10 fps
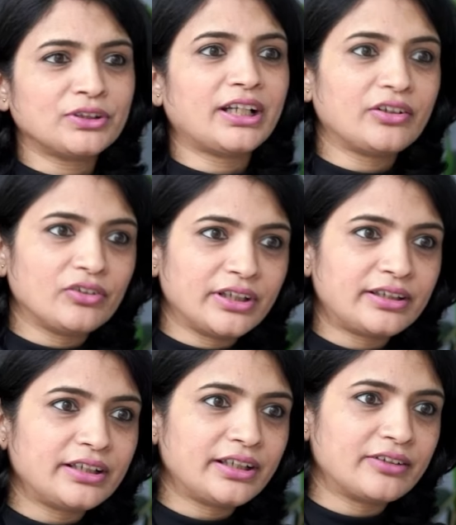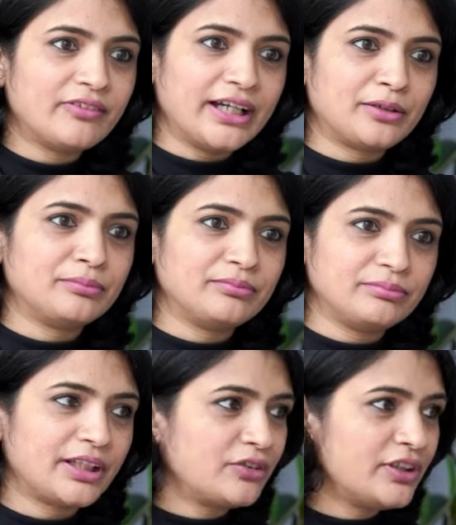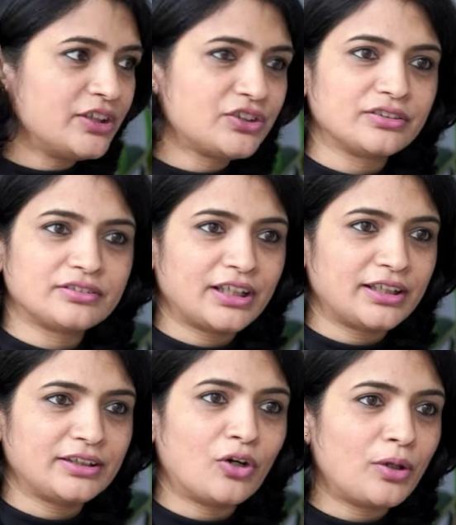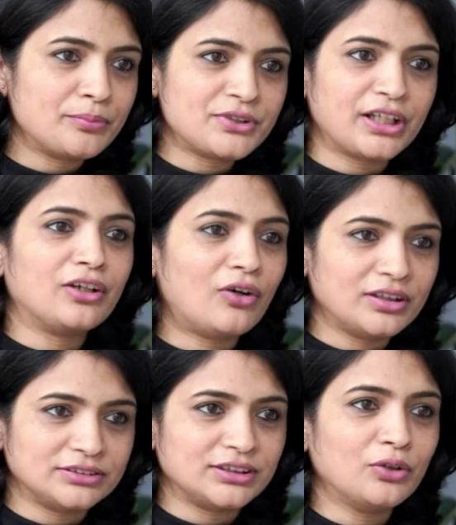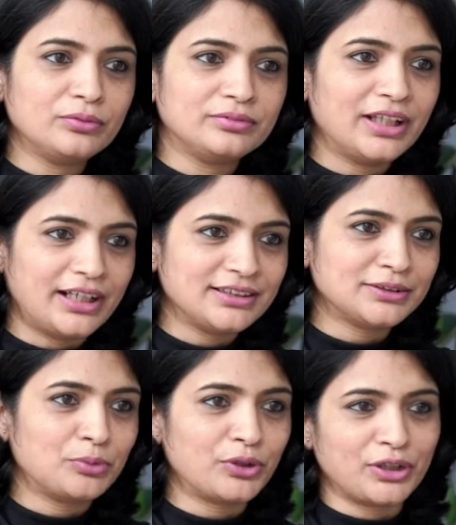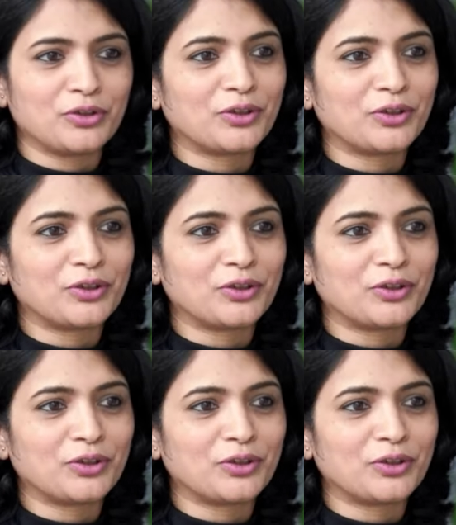the regulatory require regulations and norms and laws? How that is supporting? You're a